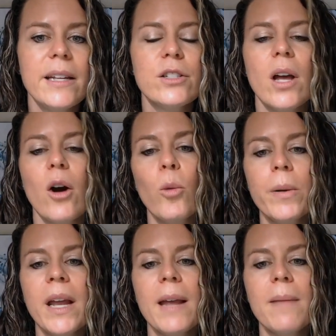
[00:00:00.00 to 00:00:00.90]
is to
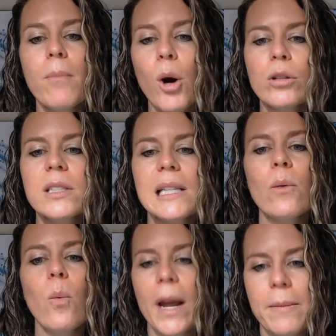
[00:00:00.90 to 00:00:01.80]
open a mostly
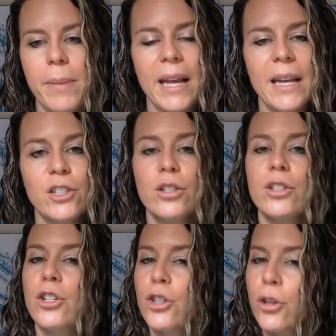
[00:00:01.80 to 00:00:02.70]
white page,
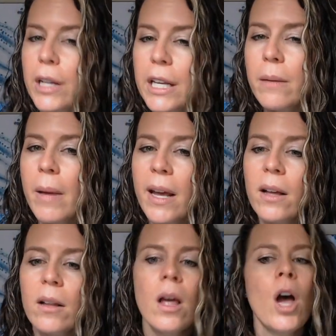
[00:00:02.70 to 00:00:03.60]
such as your email